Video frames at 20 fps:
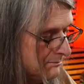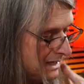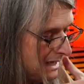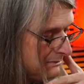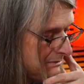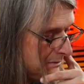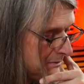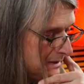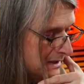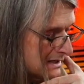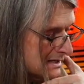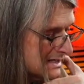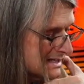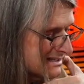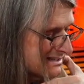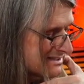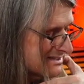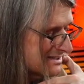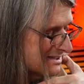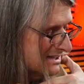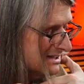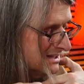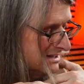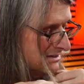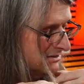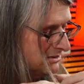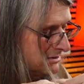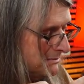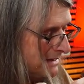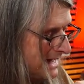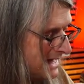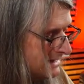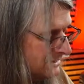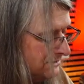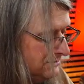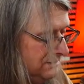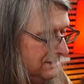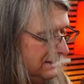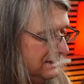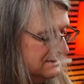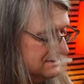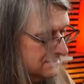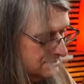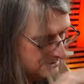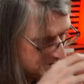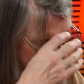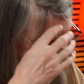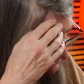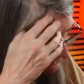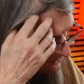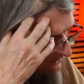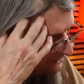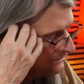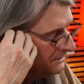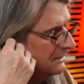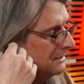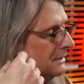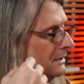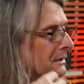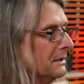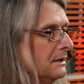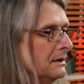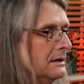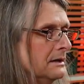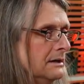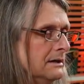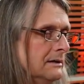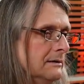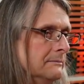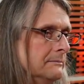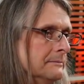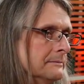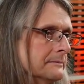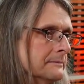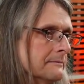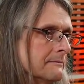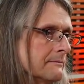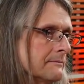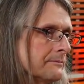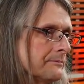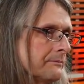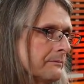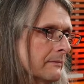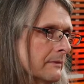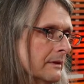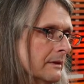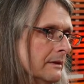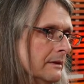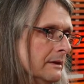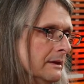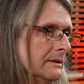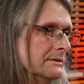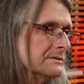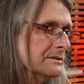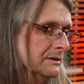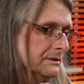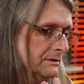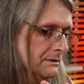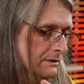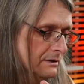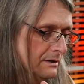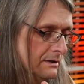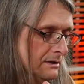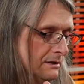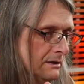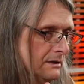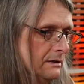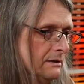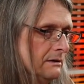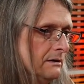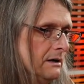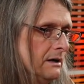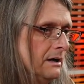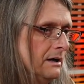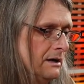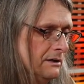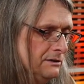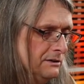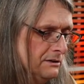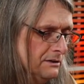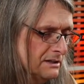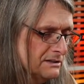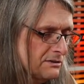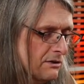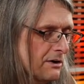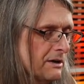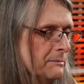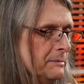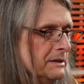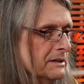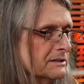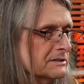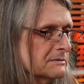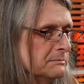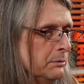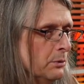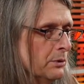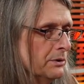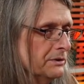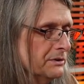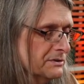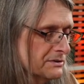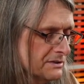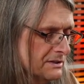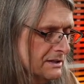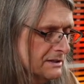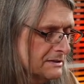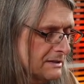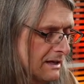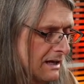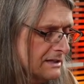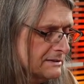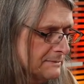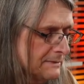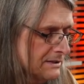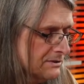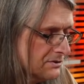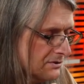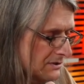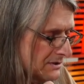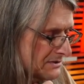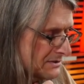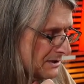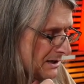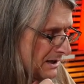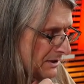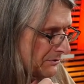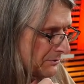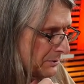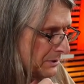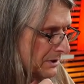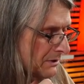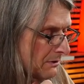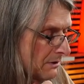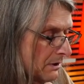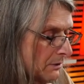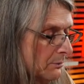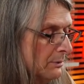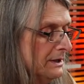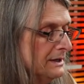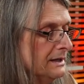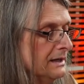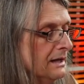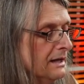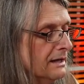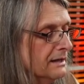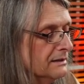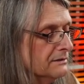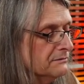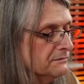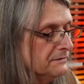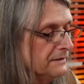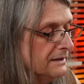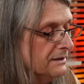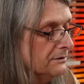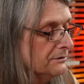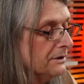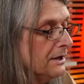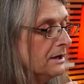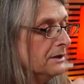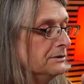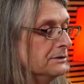Maybe because thematically it's another, um, it's a, uh, it's already been explored. There's mm -hmm. an ex mm-hmm. expedition that's gone through here already and failed. Yeah.